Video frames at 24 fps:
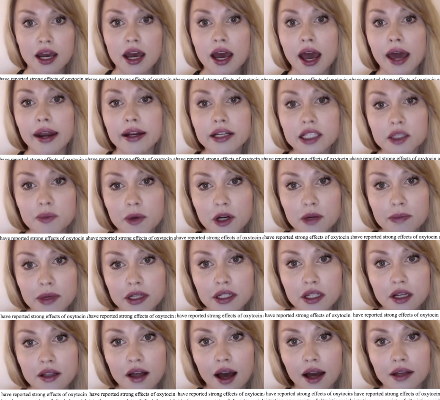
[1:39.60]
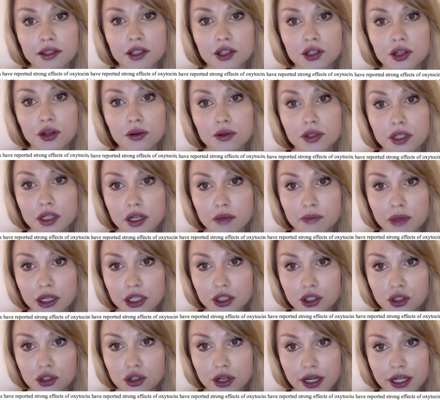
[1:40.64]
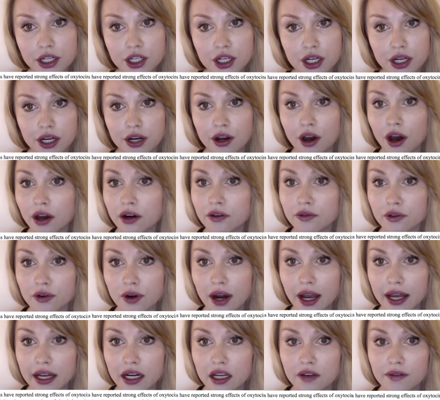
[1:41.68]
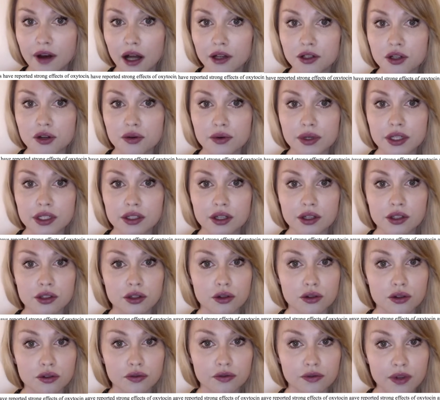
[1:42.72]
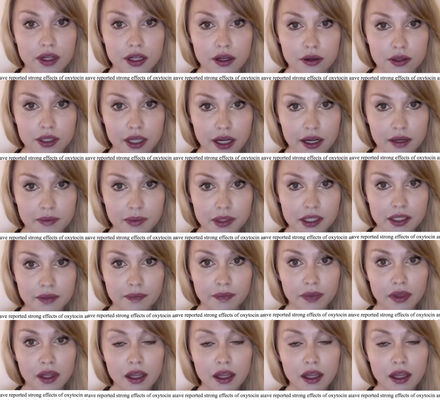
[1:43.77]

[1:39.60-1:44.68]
and experimental oxytocin administration on a variety of altruistic social phenotypes.